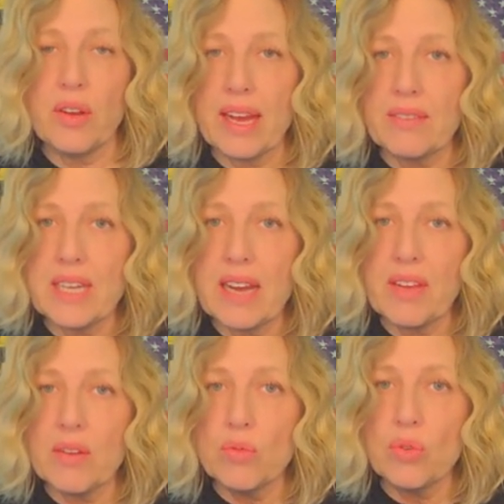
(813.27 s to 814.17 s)
You have to have
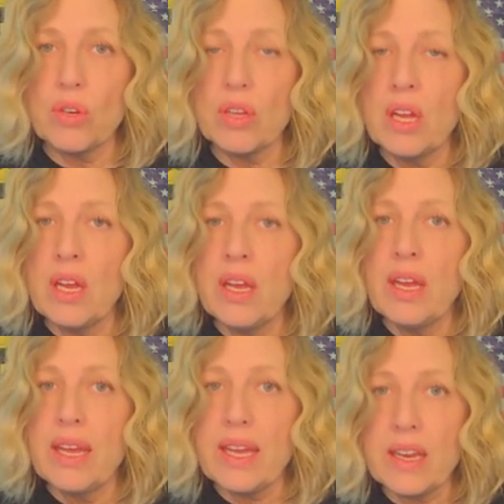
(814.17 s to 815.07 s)
that rule
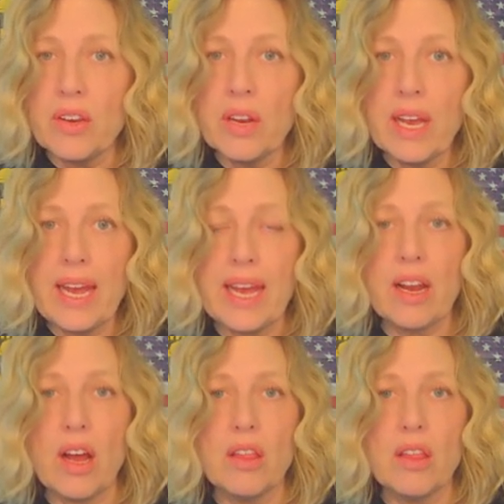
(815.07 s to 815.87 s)
in your head.